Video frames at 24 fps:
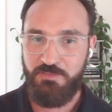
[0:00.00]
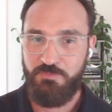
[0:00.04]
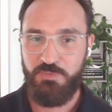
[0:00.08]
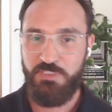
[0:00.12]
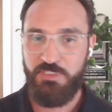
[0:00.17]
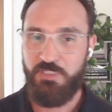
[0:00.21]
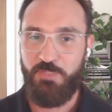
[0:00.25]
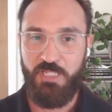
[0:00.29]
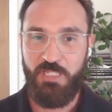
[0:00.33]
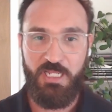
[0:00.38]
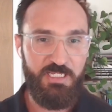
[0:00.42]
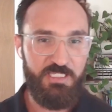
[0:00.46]

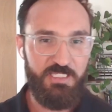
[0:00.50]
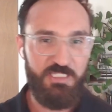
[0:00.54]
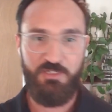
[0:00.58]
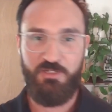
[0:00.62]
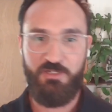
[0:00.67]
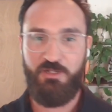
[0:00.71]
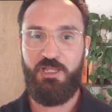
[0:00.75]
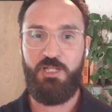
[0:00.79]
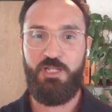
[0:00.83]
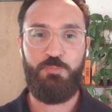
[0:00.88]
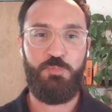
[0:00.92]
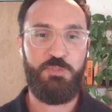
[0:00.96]
believe me, I get
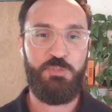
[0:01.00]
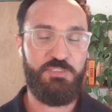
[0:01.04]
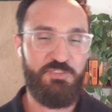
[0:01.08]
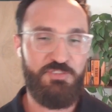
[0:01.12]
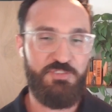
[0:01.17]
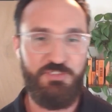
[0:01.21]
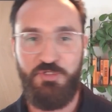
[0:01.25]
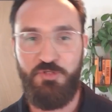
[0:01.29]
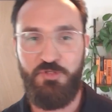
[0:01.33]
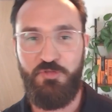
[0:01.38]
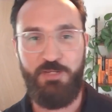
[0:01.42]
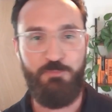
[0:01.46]
caught up in this
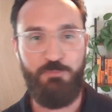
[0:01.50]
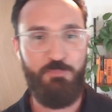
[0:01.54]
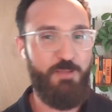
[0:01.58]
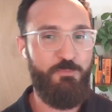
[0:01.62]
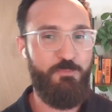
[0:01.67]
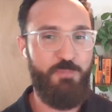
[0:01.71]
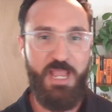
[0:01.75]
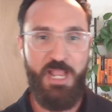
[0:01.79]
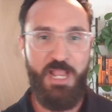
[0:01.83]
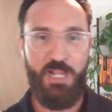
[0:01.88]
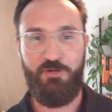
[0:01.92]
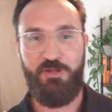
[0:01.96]
too. Like my
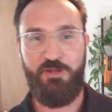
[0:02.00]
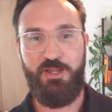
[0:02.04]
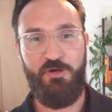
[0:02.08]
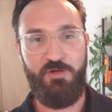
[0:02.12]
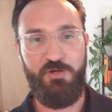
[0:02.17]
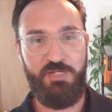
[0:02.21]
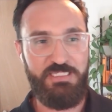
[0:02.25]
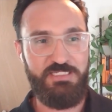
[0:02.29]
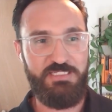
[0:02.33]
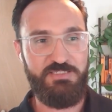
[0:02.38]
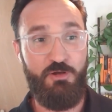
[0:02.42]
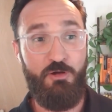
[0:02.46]

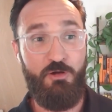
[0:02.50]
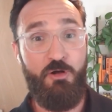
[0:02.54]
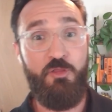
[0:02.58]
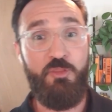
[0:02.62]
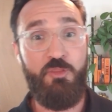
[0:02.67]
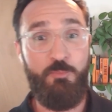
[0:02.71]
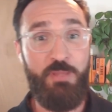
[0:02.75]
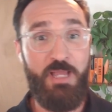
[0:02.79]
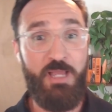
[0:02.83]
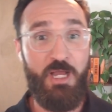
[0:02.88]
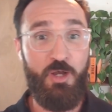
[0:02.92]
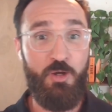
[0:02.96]
background is
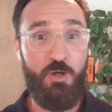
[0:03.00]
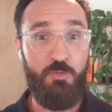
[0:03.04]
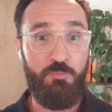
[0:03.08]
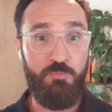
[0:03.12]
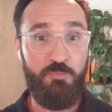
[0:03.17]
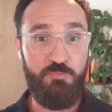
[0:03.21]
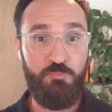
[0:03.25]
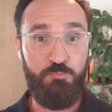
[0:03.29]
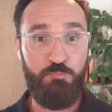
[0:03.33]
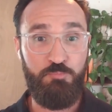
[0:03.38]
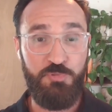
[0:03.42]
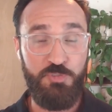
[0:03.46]
all
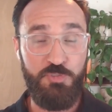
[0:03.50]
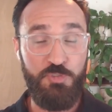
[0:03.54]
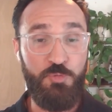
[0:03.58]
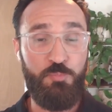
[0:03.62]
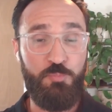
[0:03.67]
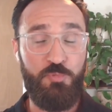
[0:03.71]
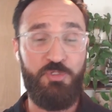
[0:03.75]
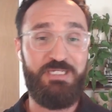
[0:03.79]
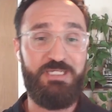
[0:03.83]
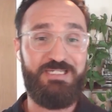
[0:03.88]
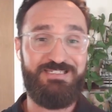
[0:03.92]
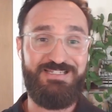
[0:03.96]
about
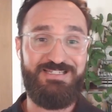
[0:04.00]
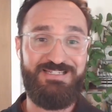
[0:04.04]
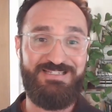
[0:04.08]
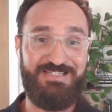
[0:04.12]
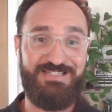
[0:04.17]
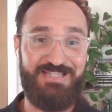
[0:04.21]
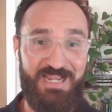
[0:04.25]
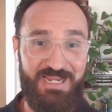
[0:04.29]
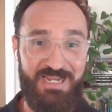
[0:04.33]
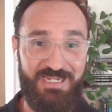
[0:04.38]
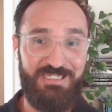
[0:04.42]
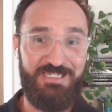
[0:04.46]
blueprint
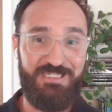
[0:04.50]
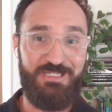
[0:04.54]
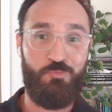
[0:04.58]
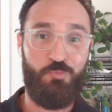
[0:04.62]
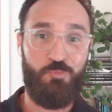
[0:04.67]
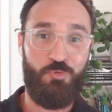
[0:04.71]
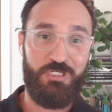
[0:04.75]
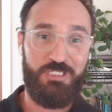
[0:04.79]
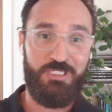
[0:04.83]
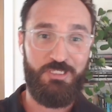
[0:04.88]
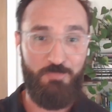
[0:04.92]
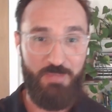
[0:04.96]
designing and
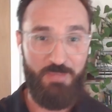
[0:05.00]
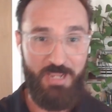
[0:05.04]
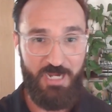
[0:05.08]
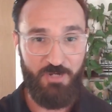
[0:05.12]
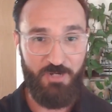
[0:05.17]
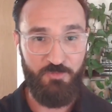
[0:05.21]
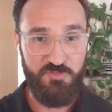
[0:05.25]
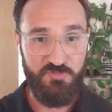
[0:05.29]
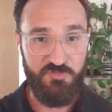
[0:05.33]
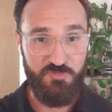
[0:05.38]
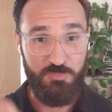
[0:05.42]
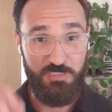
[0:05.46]
working
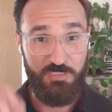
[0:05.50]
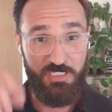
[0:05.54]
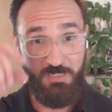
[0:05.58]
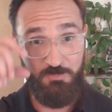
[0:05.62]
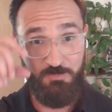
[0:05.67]
backwards from